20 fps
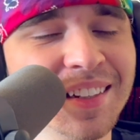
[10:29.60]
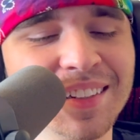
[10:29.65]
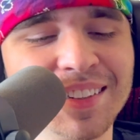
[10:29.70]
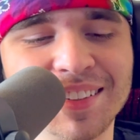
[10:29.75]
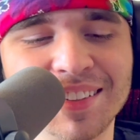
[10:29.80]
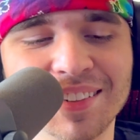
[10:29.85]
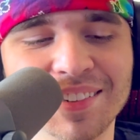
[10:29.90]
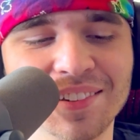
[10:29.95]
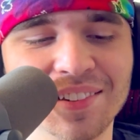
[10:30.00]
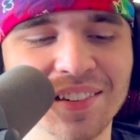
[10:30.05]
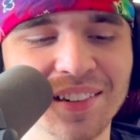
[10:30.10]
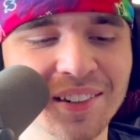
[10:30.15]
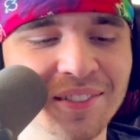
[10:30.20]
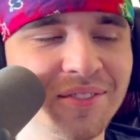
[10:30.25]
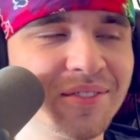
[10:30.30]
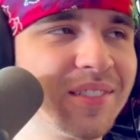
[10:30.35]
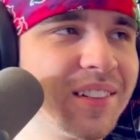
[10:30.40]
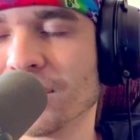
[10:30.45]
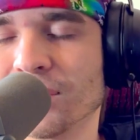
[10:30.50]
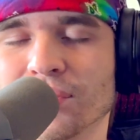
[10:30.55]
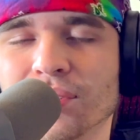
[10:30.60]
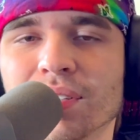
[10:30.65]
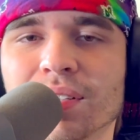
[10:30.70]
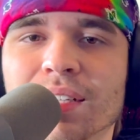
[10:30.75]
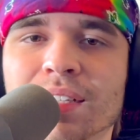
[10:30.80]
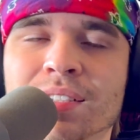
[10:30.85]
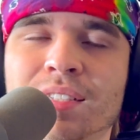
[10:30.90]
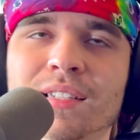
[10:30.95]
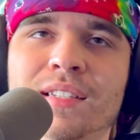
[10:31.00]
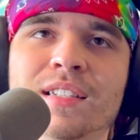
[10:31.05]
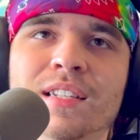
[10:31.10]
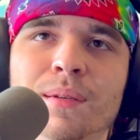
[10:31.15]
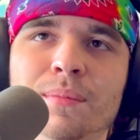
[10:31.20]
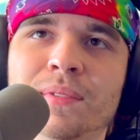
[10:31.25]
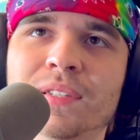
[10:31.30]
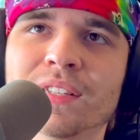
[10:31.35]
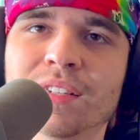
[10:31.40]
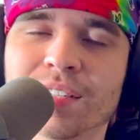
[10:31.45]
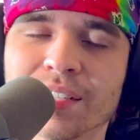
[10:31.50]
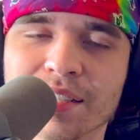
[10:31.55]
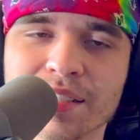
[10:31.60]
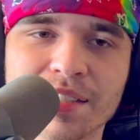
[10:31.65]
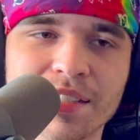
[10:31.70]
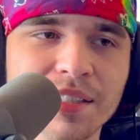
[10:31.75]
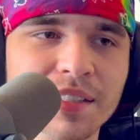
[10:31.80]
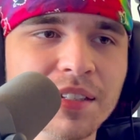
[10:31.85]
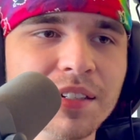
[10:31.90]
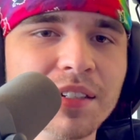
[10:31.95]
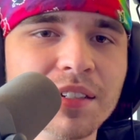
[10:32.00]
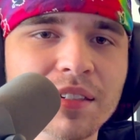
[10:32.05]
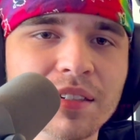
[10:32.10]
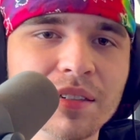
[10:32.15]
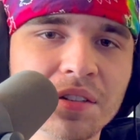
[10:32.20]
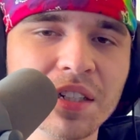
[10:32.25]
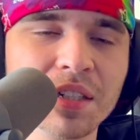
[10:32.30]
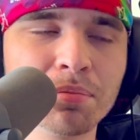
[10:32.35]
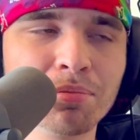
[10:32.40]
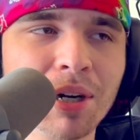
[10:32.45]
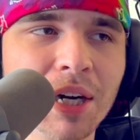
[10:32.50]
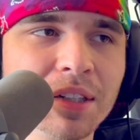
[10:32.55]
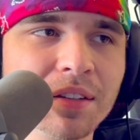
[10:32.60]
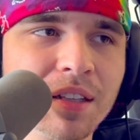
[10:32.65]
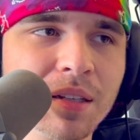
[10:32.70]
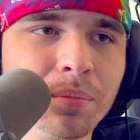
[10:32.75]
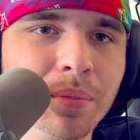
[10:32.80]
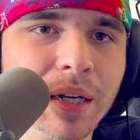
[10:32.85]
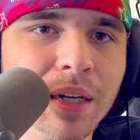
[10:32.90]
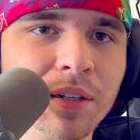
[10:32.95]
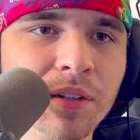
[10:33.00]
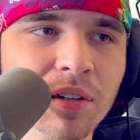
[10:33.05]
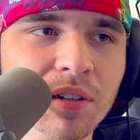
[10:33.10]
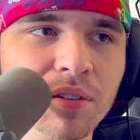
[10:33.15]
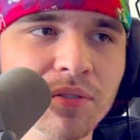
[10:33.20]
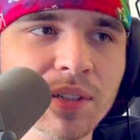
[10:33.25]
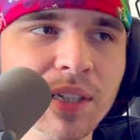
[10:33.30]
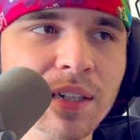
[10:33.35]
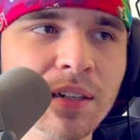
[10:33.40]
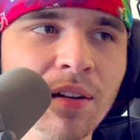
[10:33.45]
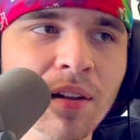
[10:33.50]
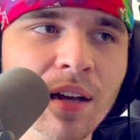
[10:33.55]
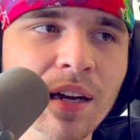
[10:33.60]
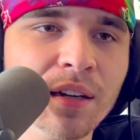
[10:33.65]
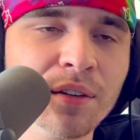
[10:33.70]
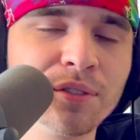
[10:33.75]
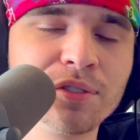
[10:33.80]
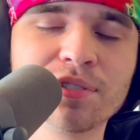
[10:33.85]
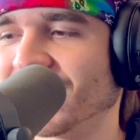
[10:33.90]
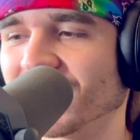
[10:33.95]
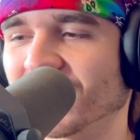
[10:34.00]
Dude, Alexis Tipton is the Dee Bradley Baker of Date A Live.